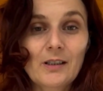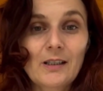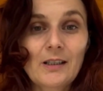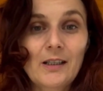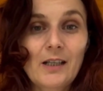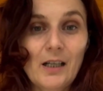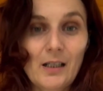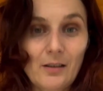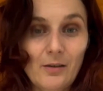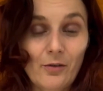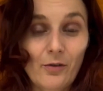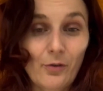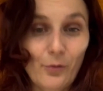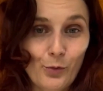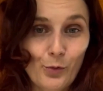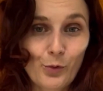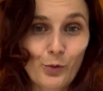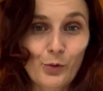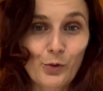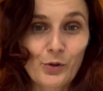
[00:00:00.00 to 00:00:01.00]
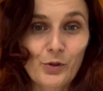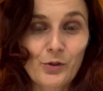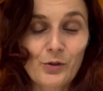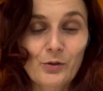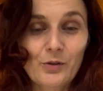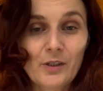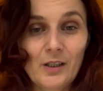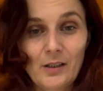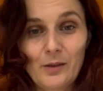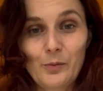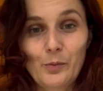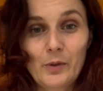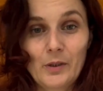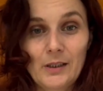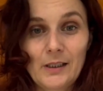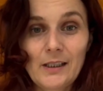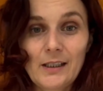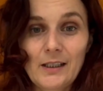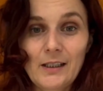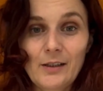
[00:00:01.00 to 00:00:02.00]
that thought, that
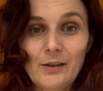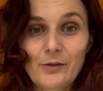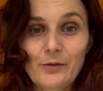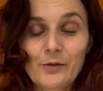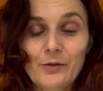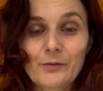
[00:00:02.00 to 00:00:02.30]
belief,